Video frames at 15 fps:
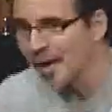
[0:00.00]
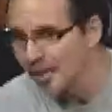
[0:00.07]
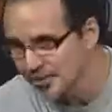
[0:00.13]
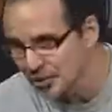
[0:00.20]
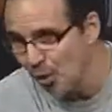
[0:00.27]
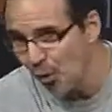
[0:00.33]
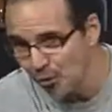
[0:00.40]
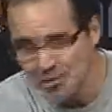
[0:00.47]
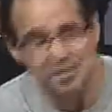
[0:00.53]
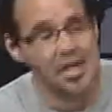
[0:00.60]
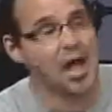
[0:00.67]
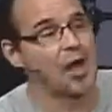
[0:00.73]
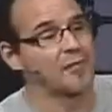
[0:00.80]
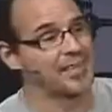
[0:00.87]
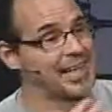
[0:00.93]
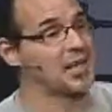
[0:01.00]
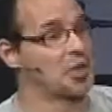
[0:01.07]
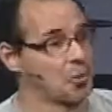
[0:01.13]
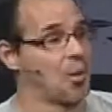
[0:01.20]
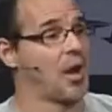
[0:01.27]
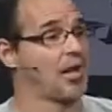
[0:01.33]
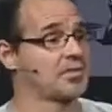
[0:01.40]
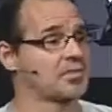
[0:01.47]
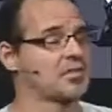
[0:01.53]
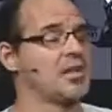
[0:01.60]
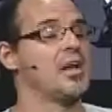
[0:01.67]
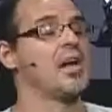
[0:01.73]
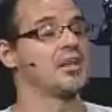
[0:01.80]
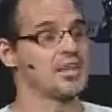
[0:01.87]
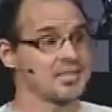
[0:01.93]
his whole self into us
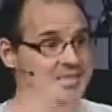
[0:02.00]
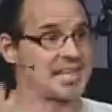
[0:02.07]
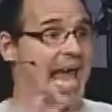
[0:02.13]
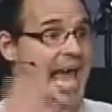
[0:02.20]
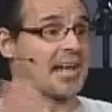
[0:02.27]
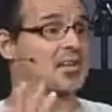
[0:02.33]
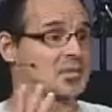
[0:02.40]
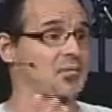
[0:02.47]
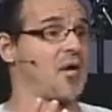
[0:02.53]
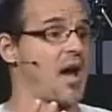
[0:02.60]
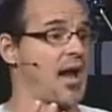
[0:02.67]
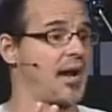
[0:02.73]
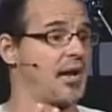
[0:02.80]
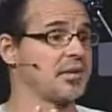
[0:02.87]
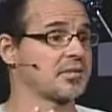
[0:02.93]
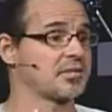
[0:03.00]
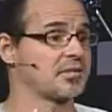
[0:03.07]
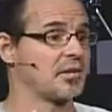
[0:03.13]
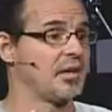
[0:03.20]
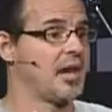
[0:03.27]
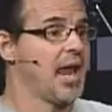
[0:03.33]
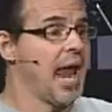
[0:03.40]
to satisfy us.